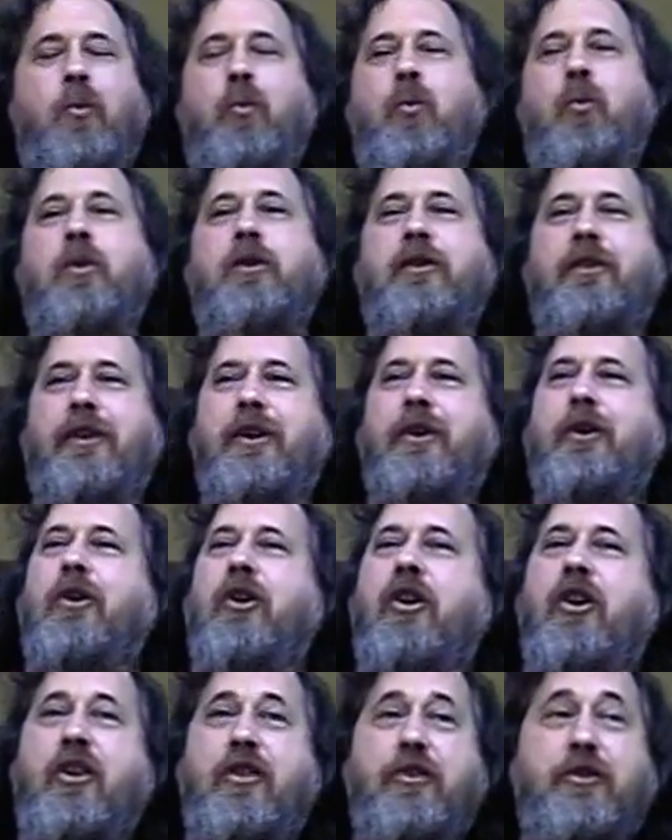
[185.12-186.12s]
Were
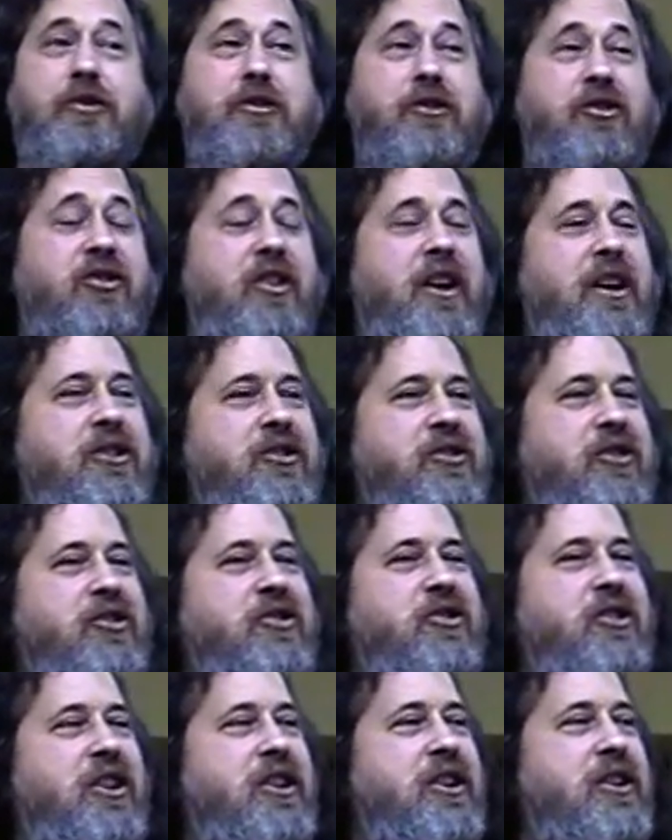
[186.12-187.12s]
there others that
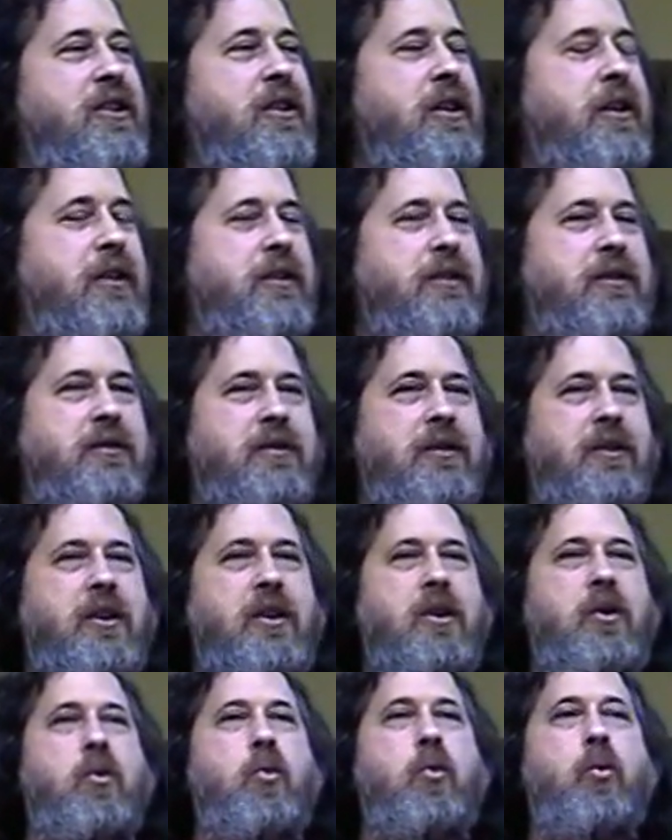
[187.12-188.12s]
succeeded?
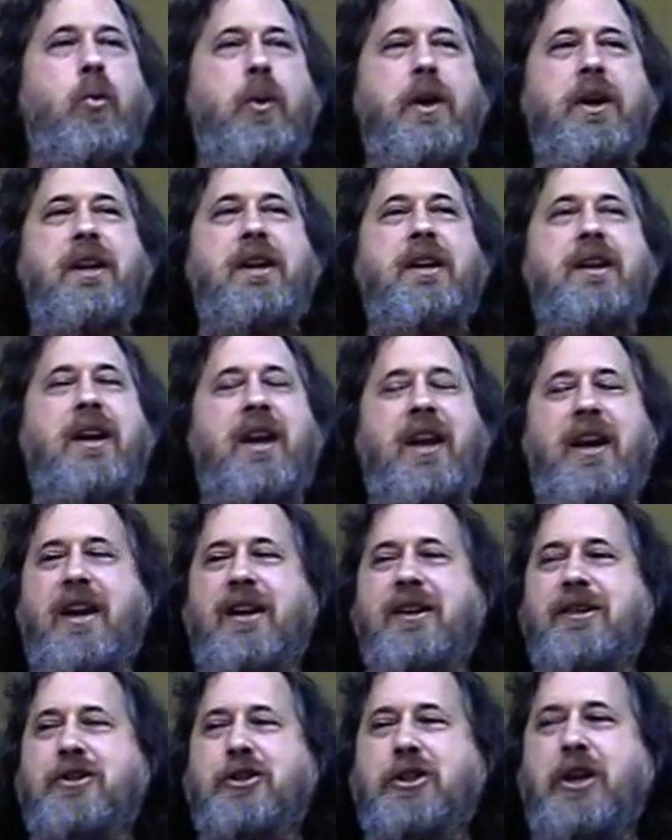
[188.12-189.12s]
We
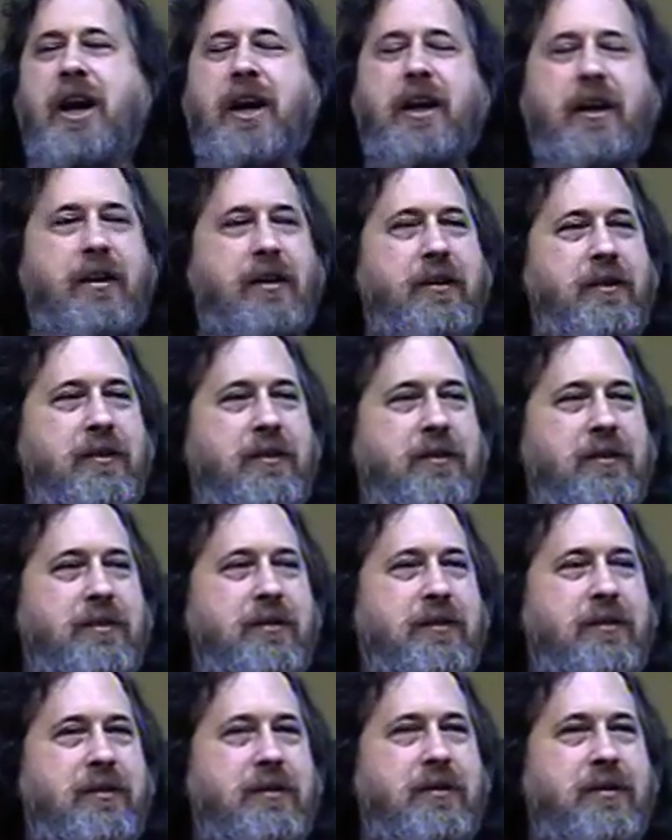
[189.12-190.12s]
can't check.
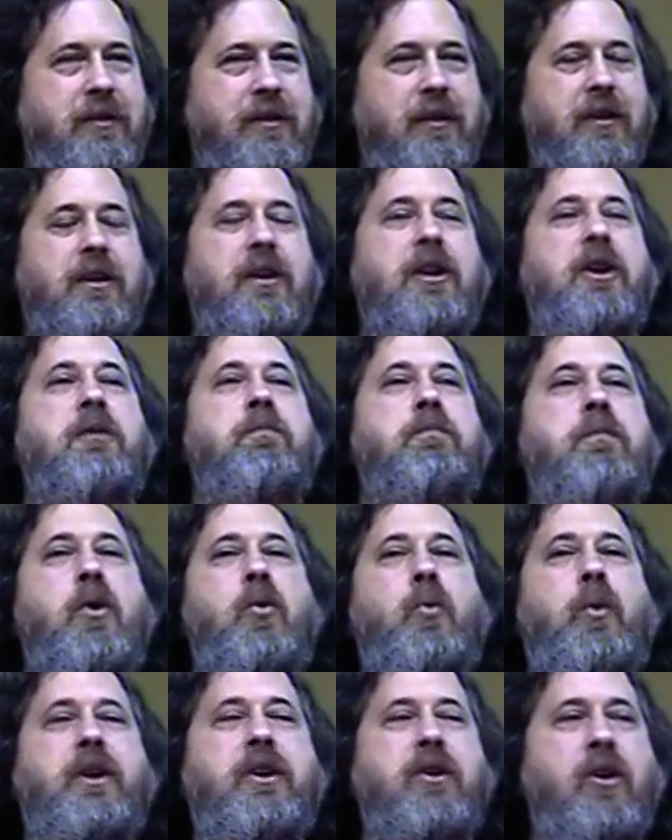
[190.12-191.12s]

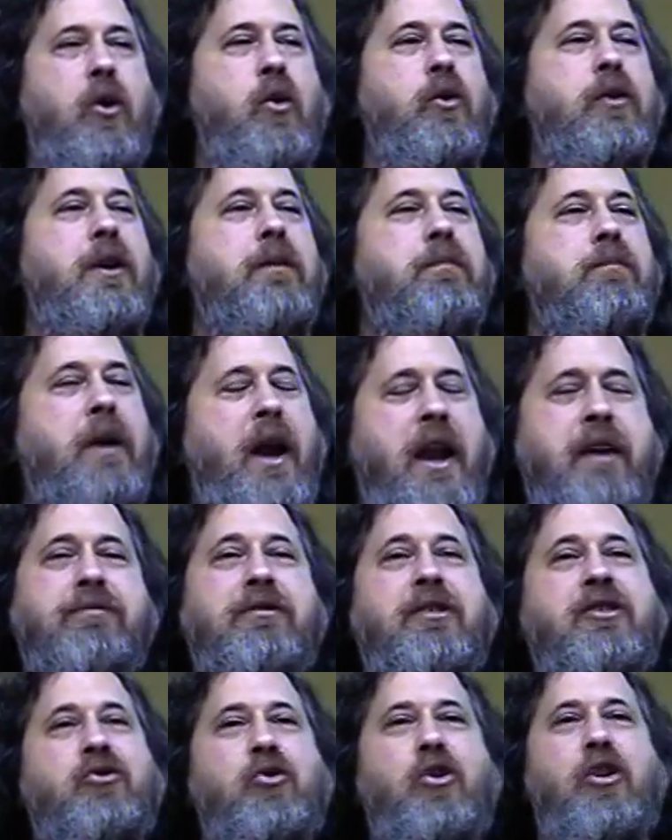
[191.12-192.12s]
But we know that
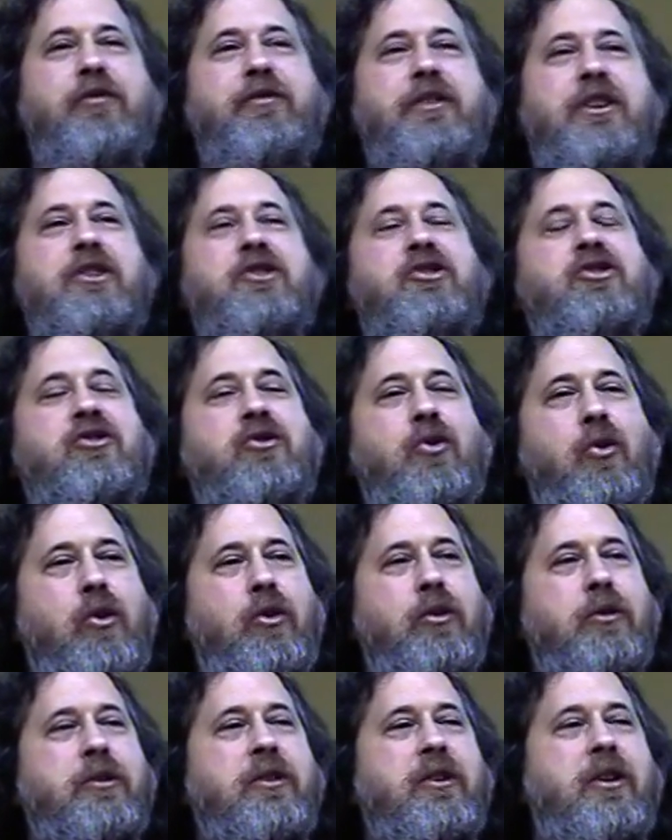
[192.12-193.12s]
Microsoft
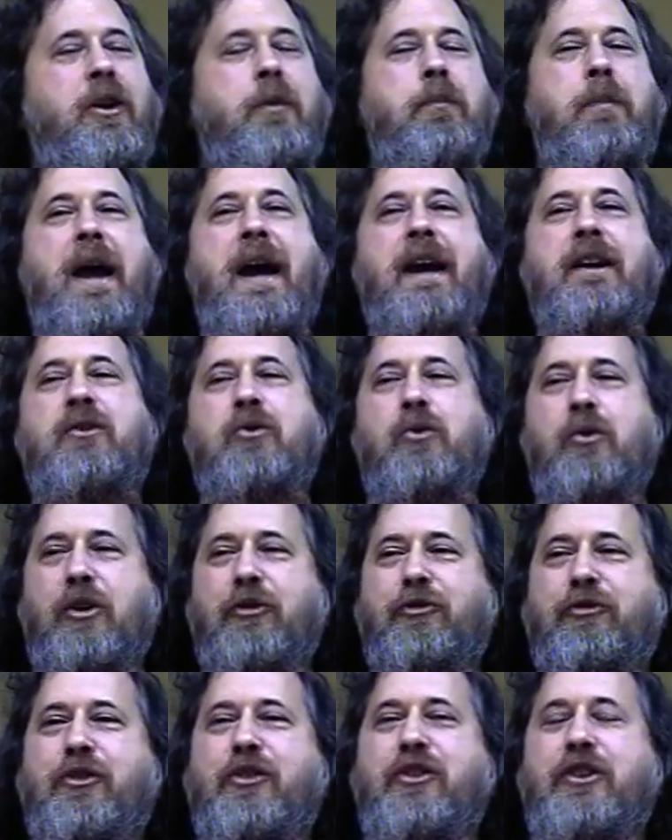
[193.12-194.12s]
installed a backdoor
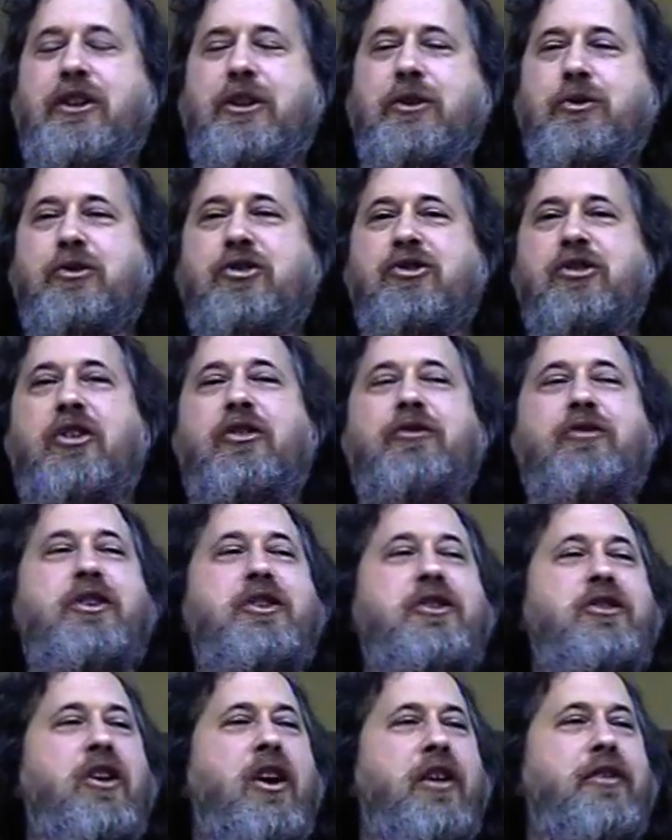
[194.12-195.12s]
for the use of
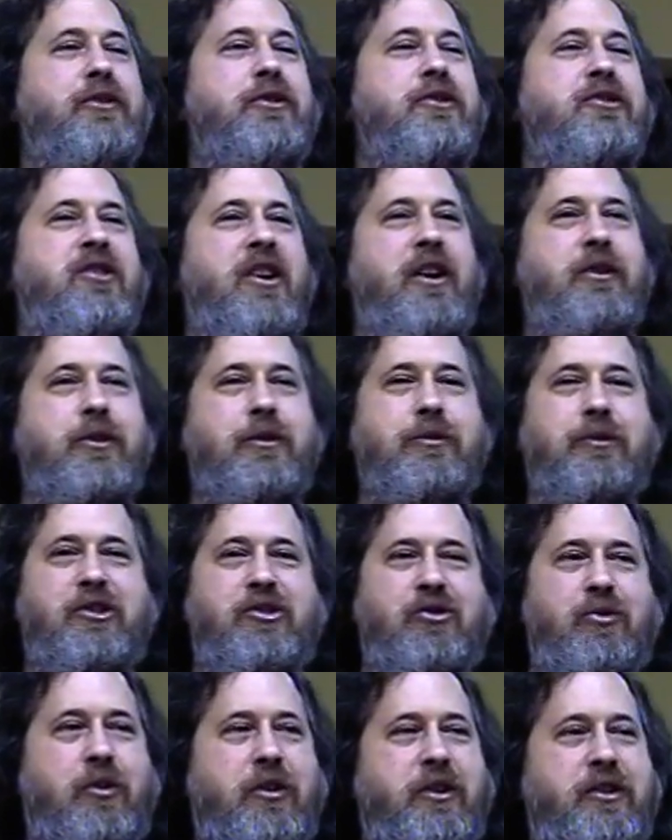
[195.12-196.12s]
another
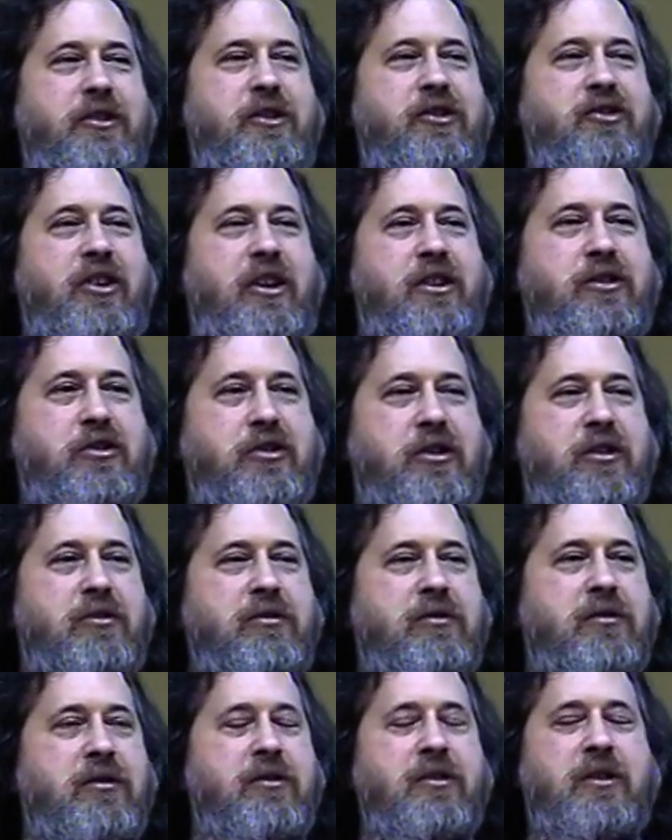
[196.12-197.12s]
terrorist
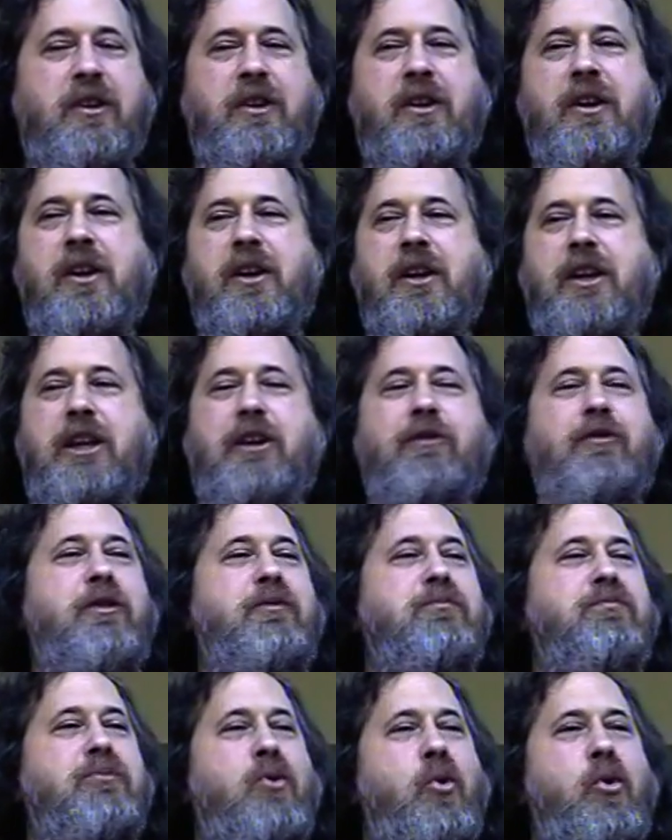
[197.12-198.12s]
organization,
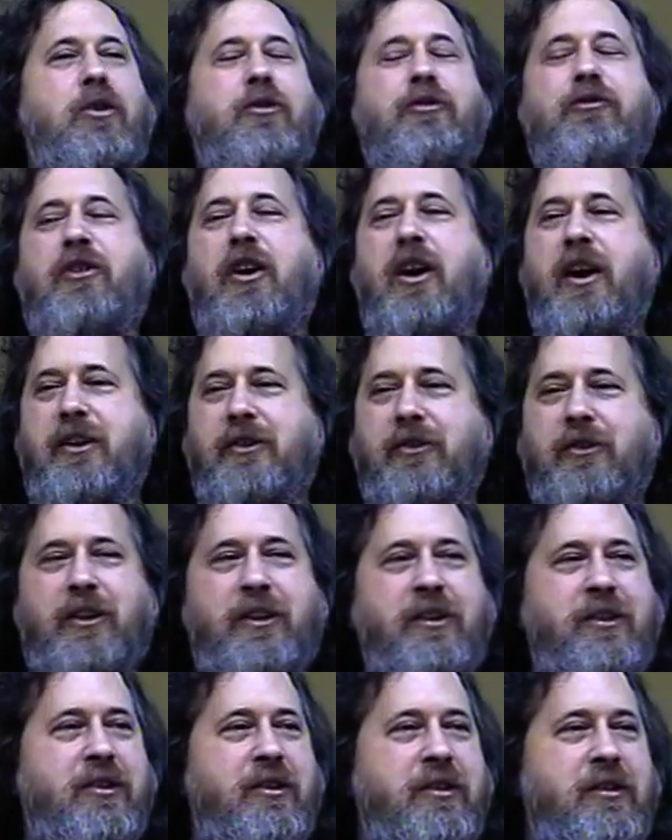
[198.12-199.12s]
even more
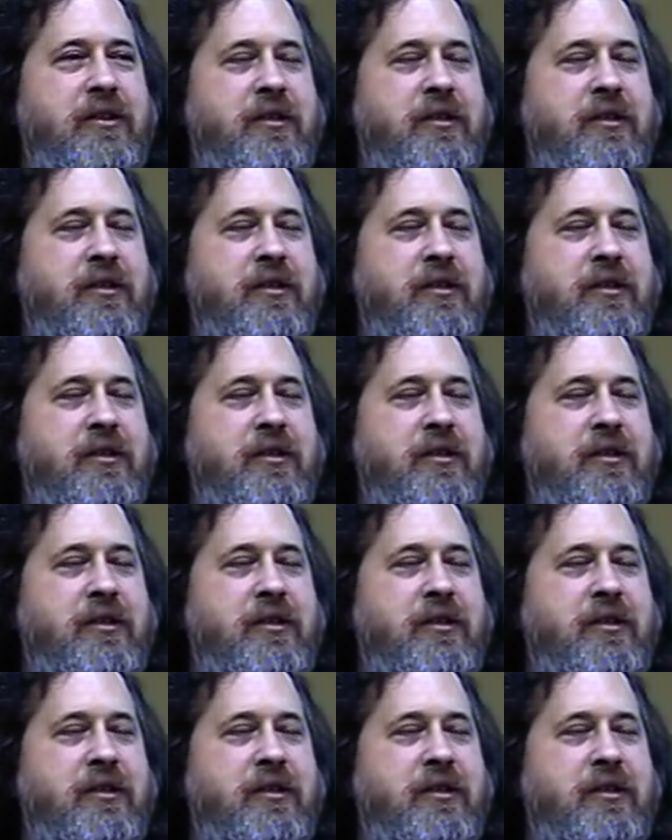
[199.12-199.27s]
violent,